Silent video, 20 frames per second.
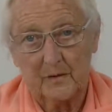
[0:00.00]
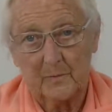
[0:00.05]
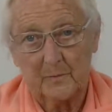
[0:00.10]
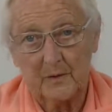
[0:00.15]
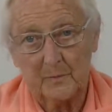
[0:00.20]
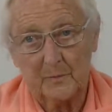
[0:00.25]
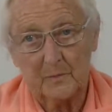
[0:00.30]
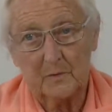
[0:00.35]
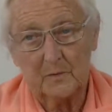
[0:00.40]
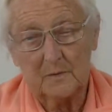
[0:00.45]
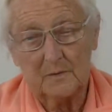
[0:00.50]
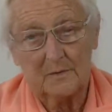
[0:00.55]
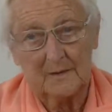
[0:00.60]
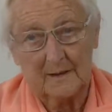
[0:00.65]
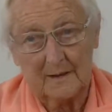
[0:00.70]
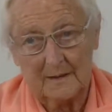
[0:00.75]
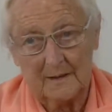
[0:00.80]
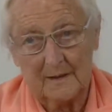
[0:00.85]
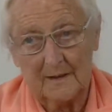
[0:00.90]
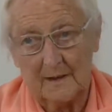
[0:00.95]
People
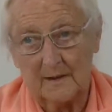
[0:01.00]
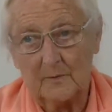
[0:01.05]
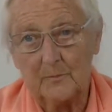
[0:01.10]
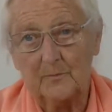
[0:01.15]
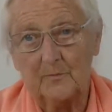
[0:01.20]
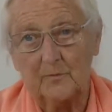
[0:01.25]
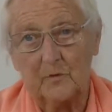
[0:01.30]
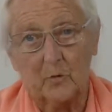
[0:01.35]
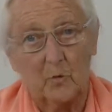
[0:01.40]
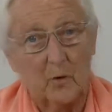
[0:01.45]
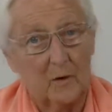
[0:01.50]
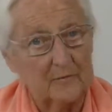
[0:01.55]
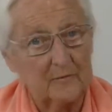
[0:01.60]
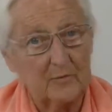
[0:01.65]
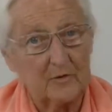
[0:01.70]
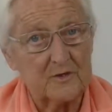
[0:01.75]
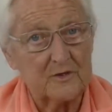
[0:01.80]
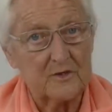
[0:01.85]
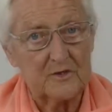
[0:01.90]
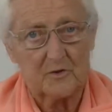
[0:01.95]
getting up for one
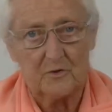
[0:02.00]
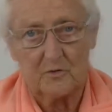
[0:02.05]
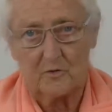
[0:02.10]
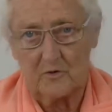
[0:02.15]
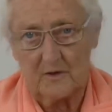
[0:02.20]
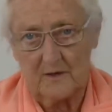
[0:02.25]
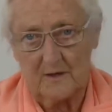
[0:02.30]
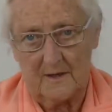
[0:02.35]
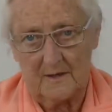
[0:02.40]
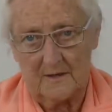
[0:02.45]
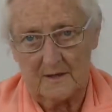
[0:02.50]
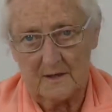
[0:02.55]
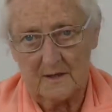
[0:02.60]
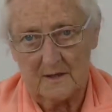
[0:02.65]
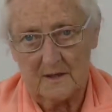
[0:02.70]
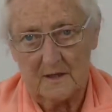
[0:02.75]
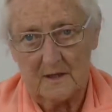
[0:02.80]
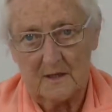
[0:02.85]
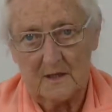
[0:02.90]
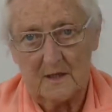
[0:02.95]
reason or another
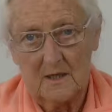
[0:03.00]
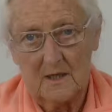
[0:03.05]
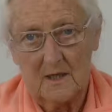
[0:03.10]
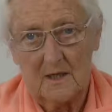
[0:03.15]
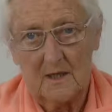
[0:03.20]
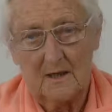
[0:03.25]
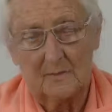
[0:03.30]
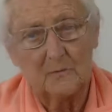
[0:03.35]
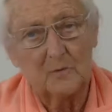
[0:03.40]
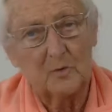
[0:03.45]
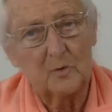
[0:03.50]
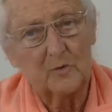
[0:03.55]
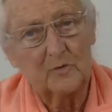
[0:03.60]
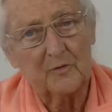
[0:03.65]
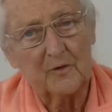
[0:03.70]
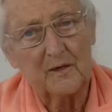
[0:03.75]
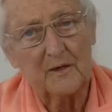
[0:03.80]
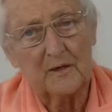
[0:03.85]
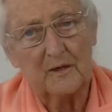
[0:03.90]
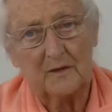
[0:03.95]
and
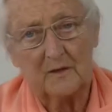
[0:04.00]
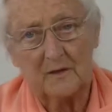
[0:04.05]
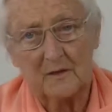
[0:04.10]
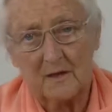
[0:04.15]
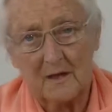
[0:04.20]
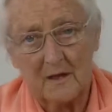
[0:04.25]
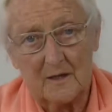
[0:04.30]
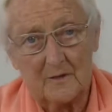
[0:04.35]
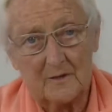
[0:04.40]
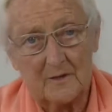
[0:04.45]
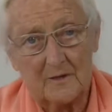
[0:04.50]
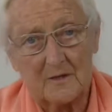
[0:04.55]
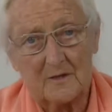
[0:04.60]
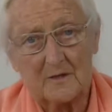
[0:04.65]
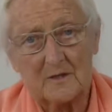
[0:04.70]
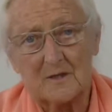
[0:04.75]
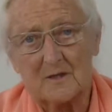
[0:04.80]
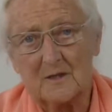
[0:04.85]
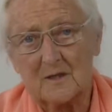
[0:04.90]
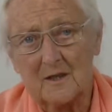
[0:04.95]
moving in
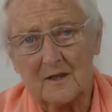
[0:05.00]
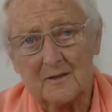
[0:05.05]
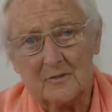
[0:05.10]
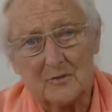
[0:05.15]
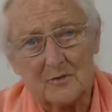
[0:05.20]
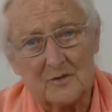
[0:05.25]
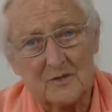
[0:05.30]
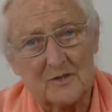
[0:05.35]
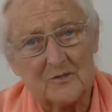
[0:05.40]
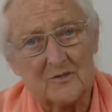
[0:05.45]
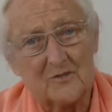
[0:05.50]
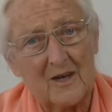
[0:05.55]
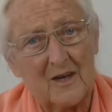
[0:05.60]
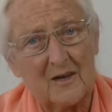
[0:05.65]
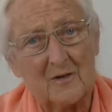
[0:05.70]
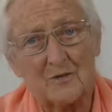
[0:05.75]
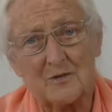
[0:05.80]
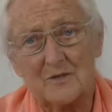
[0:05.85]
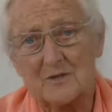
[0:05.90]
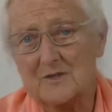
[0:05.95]
thousands and hundreds of
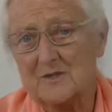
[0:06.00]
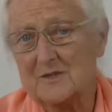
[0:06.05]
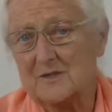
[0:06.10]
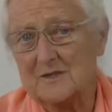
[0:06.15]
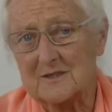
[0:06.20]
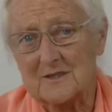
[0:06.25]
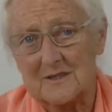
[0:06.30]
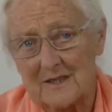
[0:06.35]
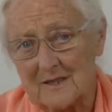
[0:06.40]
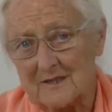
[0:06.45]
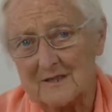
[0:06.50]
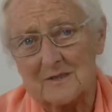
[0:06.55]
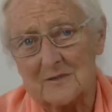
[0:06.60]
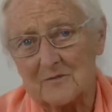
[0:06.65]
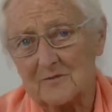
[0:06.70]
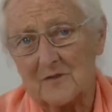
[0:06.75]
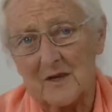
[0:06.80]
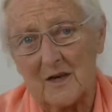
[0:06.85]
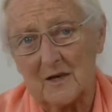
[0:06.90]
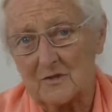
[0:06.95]
thousands and tens
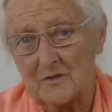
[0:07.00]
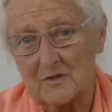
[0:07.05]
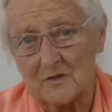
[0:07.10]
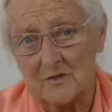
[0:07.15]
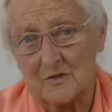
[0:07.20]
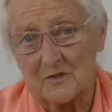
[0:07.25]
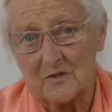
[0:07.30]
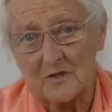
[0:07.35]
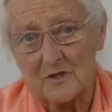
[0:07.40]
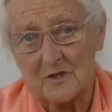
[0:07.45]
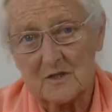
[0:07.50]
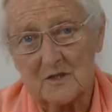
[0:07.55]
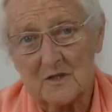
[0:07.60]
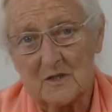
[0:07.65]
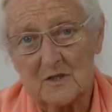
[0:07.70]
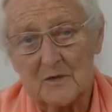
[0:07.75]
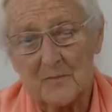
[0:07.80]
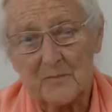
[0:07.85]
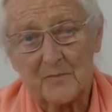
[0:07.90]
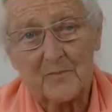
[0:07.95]
of thousands
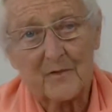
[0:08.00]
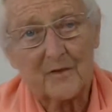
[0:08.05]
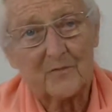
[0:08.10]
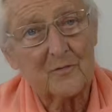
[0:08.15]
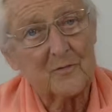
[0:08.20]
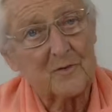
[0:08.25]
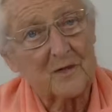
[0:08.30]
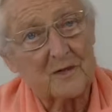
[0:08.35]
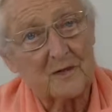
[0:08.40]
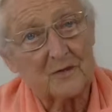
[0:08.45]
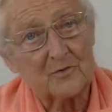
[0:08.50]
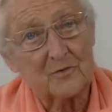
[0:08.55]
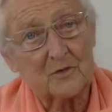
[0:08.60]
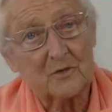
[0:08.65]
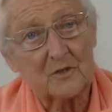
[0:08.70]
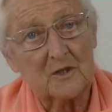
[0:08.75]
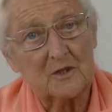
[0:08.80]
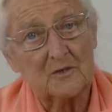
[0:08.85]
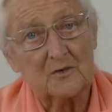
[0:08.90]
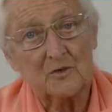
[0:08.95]
from
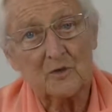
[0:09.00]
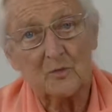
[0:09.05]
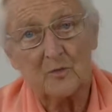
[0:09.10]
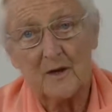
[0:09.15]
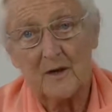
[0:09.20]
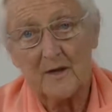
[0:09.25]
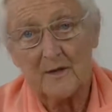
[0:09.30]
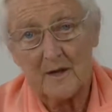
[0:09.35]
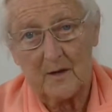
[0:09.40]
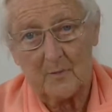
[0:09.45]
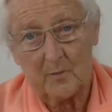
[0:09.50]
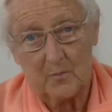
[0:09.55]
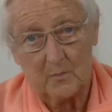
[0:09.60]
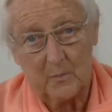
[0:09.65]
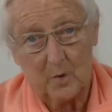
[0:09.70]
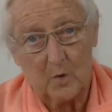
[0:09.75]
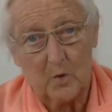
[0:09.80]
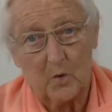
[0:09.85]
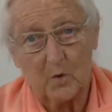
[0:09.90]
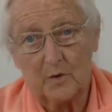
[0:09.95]
the country where they were
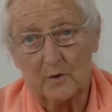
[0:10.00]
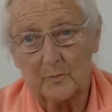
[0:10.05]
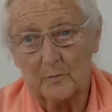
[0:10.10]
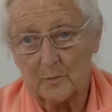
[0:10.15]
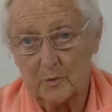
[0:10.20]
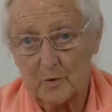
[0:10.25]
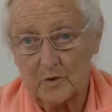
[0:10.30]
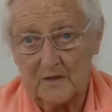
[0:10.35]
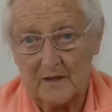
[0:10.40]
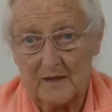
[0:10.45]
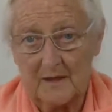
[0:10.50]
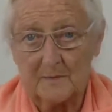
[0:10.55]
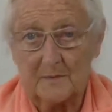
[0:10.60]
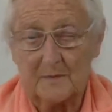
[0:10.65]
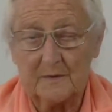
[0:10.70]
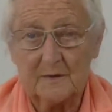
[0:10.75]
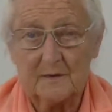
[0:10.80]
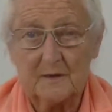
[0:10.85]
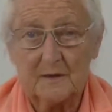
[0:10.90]
born and brought up,